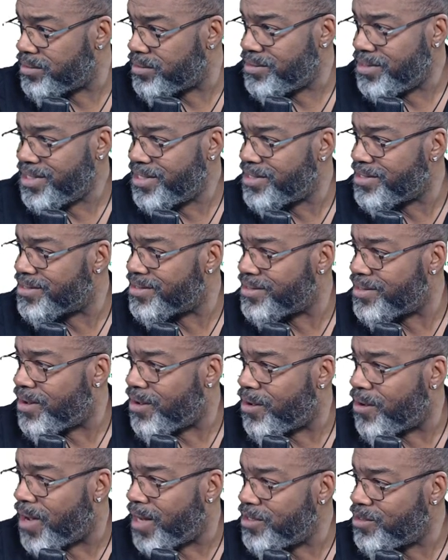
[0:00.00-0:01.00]
Look at,
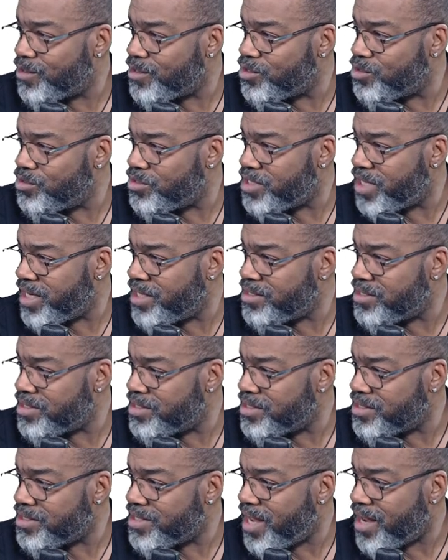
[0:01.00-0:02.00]
oh, I thought you changed it
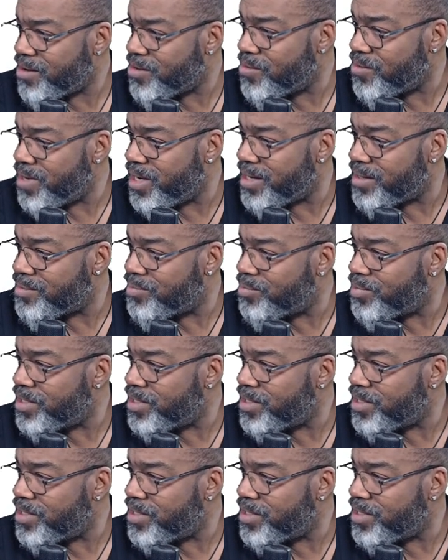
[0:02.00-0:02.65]
just that quick,